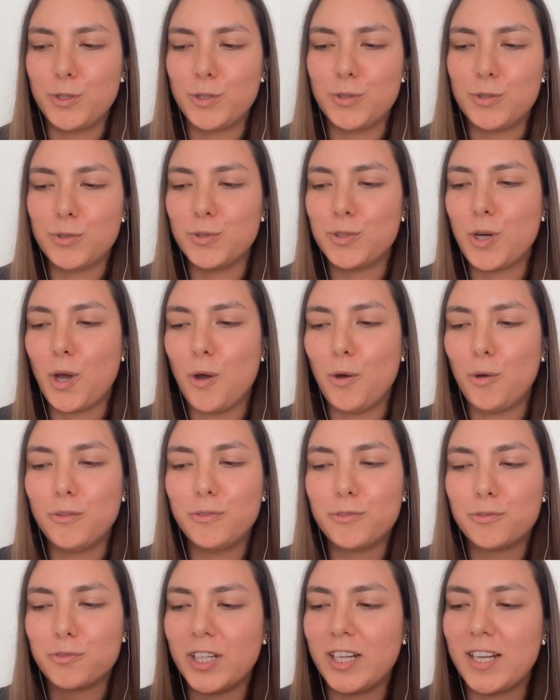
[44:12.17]
you do the whole
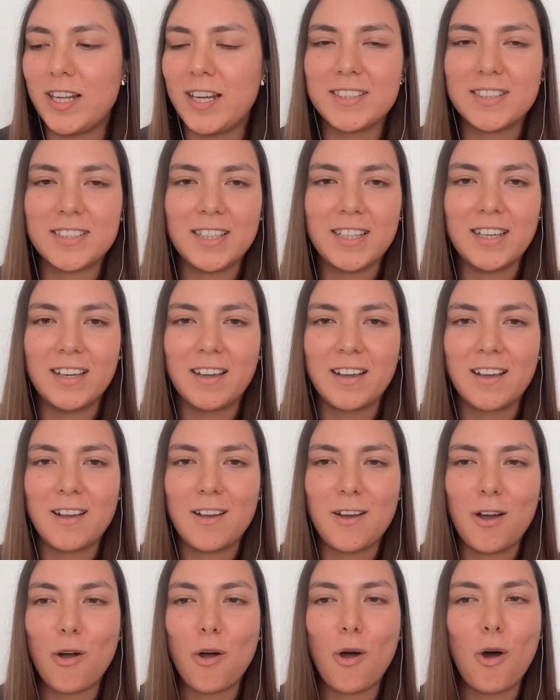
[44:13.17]
freelancing
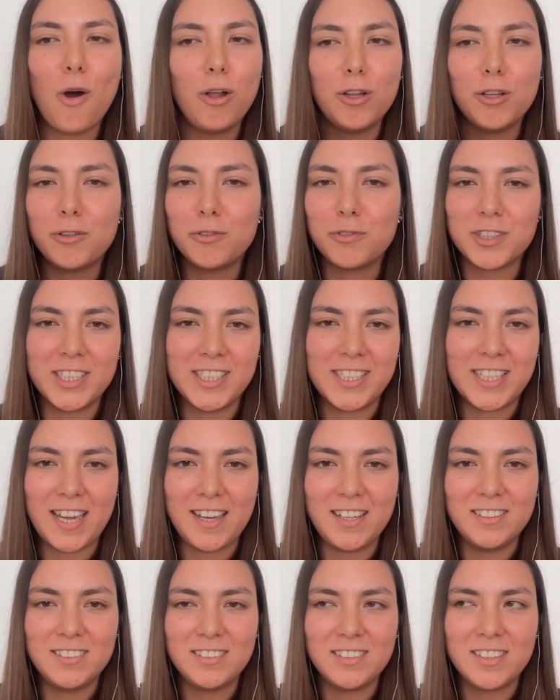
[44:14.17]
all over
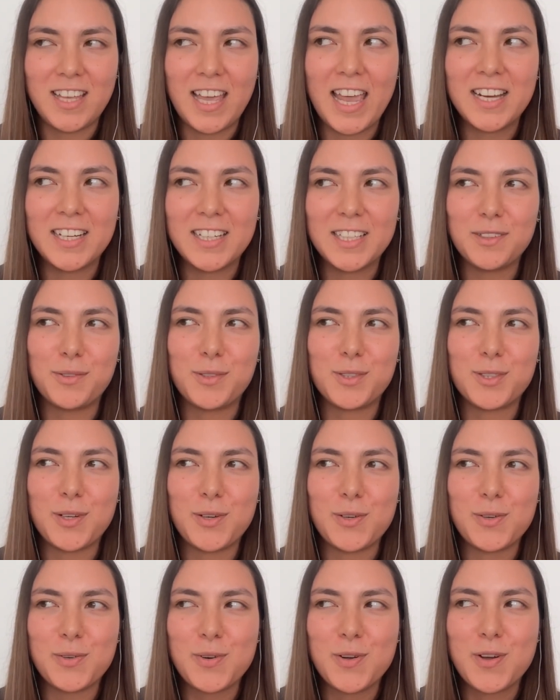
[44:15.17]
again? And if
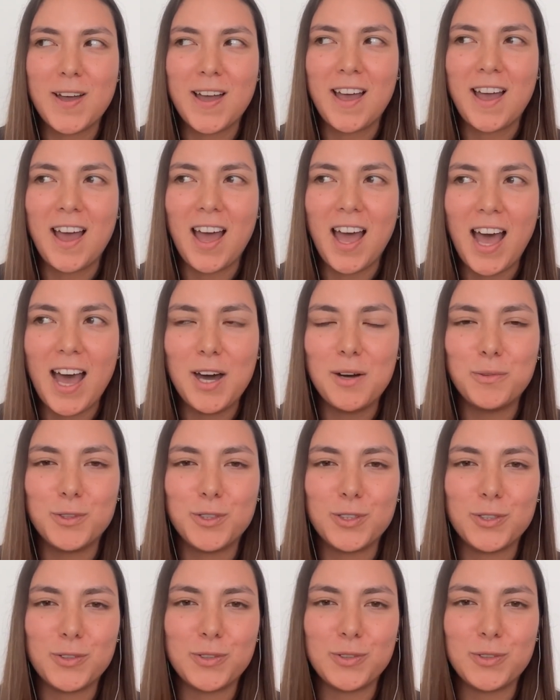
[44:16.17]
so, how
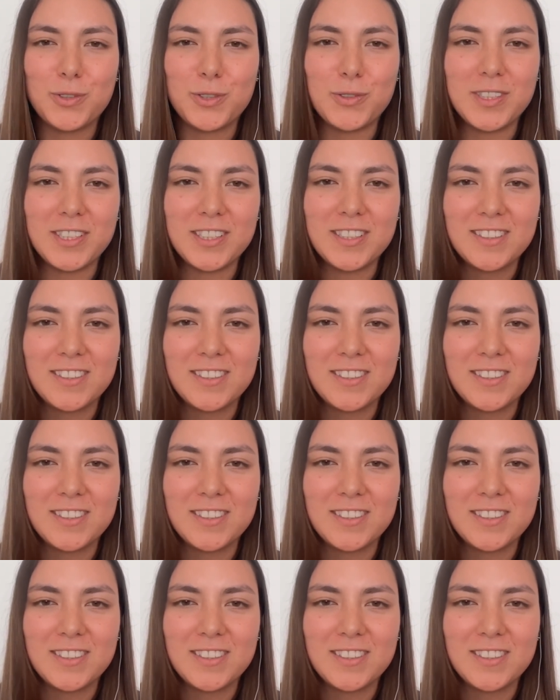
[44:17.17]
would you do it?